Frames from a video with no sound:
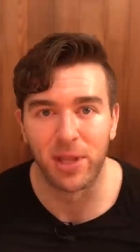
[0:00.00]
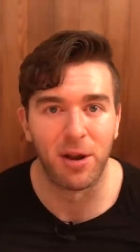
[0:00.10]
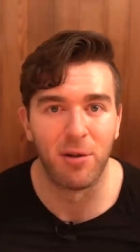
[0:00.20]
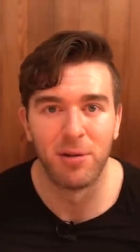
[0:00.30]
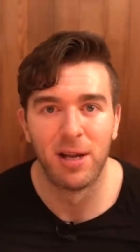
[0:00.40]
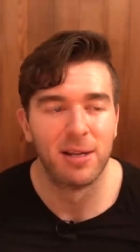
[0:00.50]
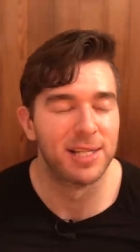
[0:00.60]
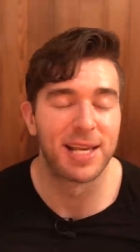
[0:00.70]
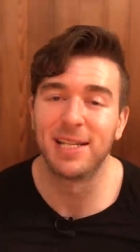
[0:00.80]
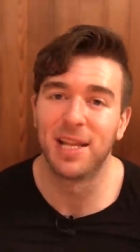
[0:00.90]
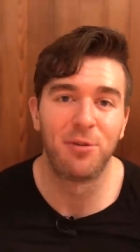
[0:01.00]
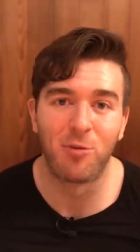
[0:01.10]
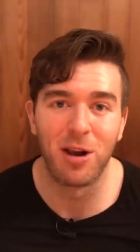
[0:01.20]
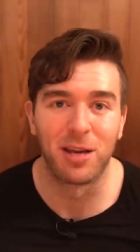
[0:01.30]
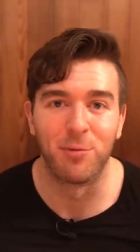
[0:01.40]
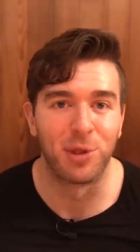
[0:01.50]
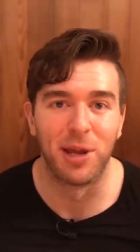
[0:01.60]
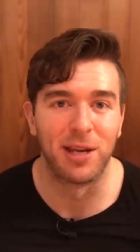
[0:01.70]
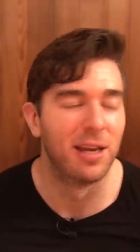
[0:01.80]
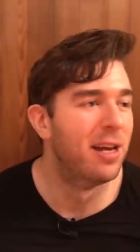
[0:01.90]
you know? This guy's in the running with,
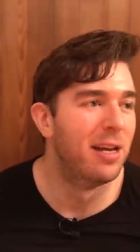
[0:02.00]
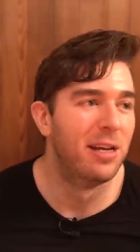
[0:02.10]
like,